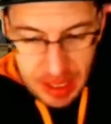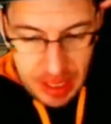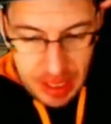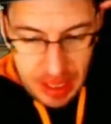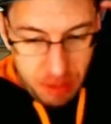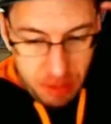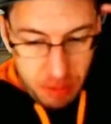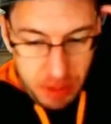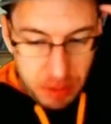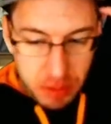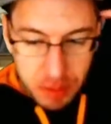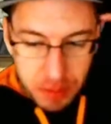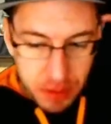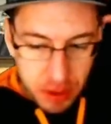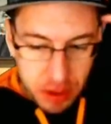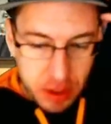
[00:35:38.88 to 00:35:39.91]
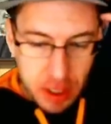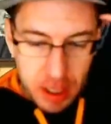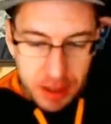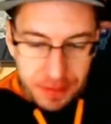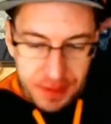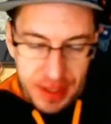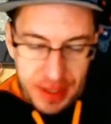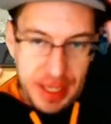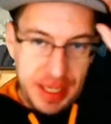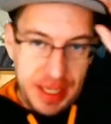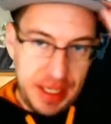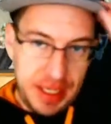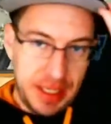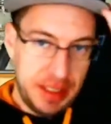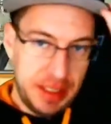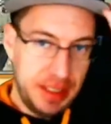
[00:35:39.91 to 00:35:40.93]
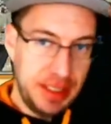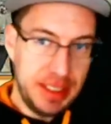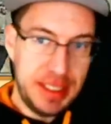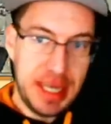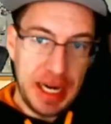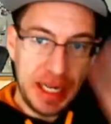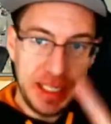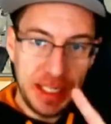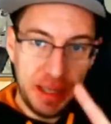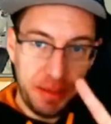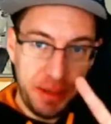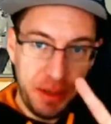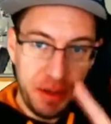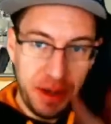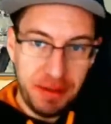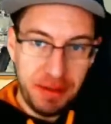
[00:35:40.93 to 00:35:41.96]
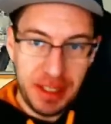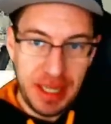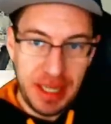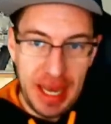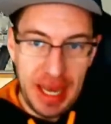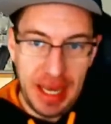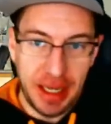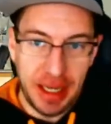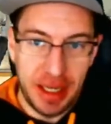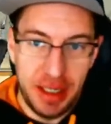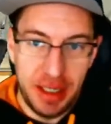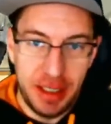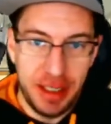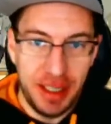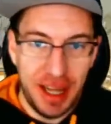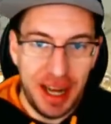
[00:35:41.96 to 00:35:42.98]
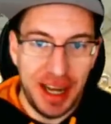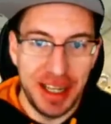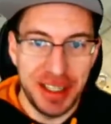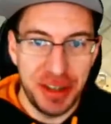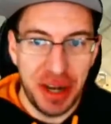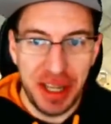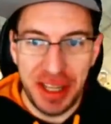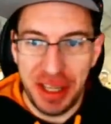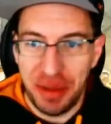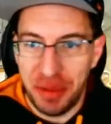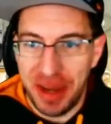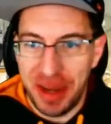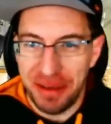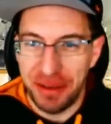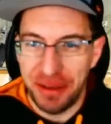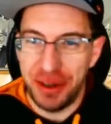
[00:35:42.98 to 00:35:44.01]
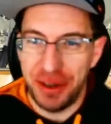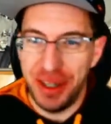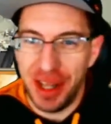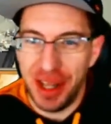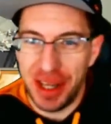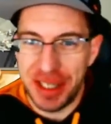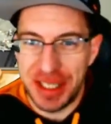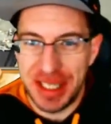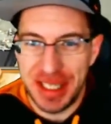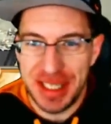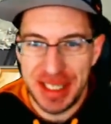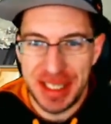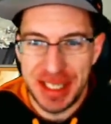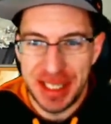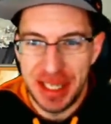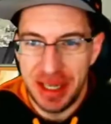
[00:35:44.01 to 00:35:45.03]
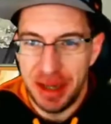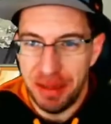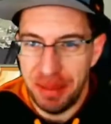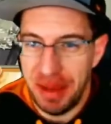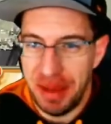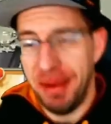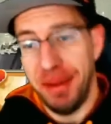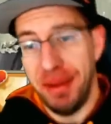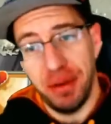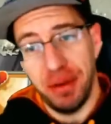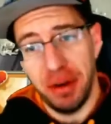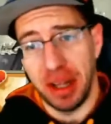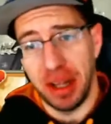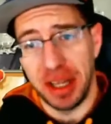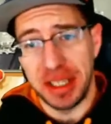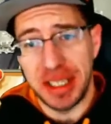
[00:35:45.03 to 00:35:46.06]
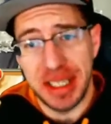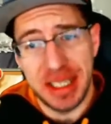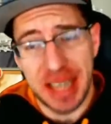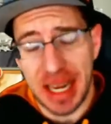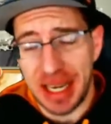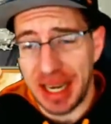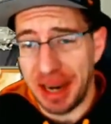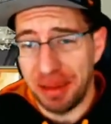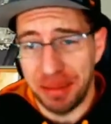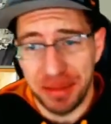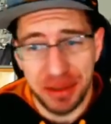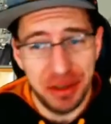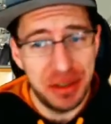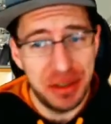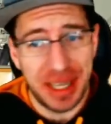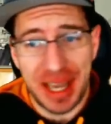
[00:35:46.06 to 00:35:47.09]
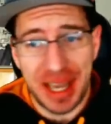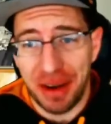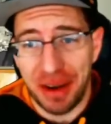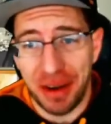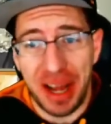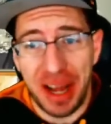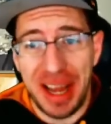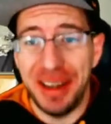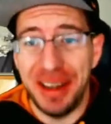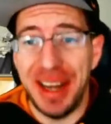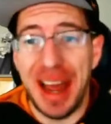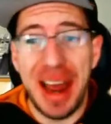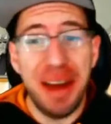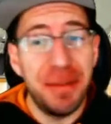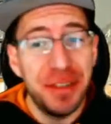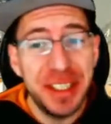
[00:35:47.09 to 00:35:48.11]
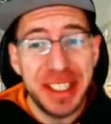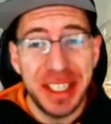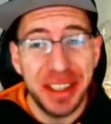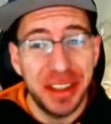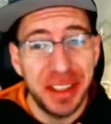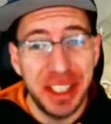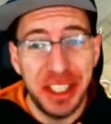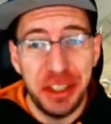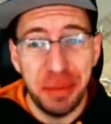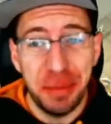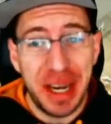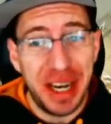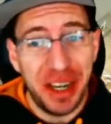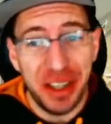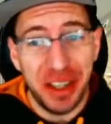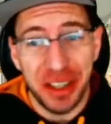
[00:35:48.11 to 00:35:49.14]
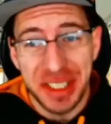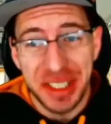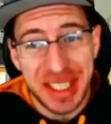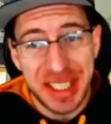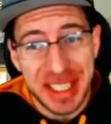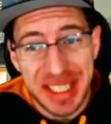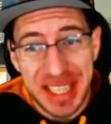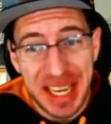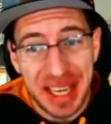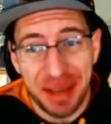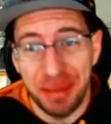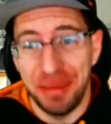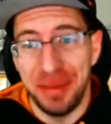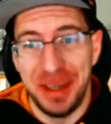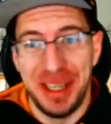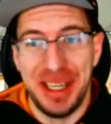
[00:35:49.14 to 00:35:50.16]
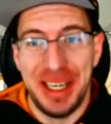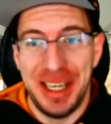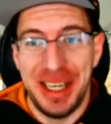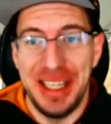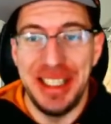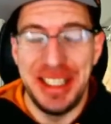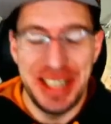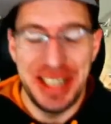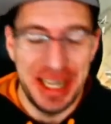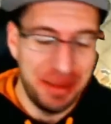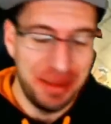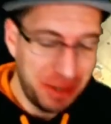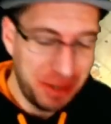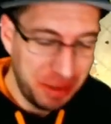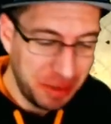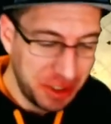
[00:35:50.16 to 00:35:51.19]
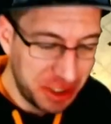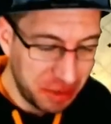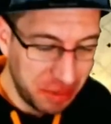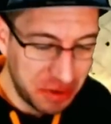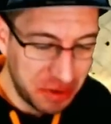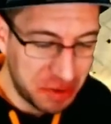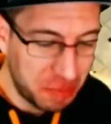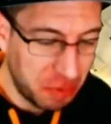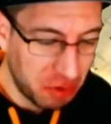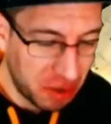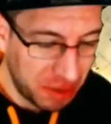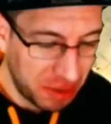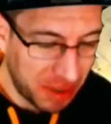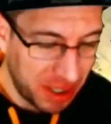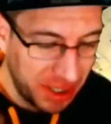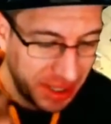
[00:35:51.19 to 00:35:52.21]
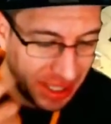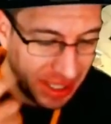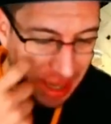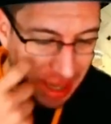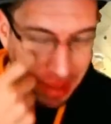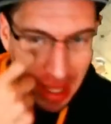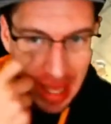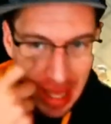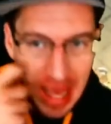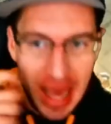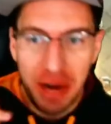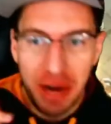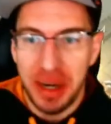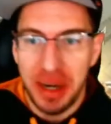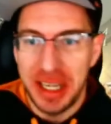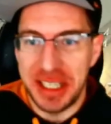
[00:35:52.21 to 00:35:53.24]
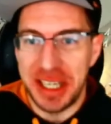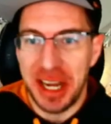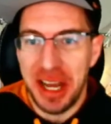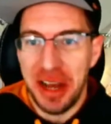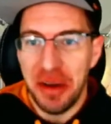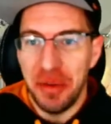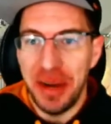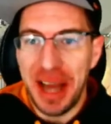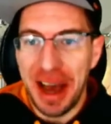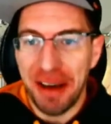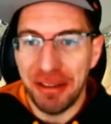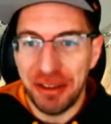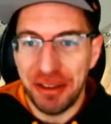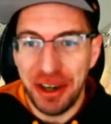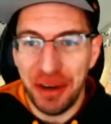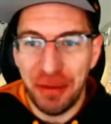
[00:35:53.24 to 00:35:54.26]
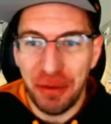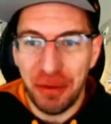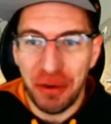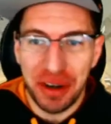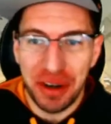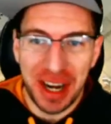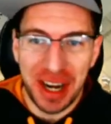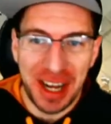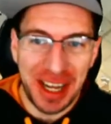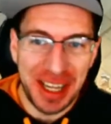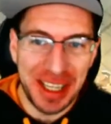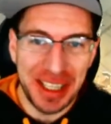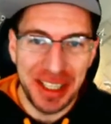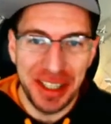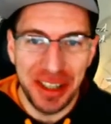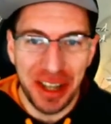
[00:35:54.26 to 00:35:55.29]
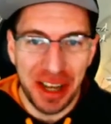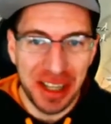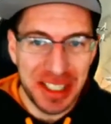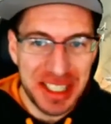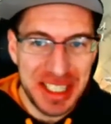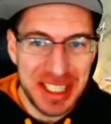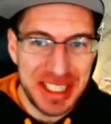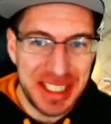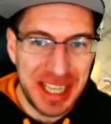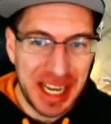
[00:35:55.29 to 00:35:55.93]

And we will pull off the second W of the day. So I think we have 3 losses, maybe 4 losses. I'm losing count. Every single Lich player looks the same. It's pretty much the most boring part of the game. Anyways, we have 3 or 4 losses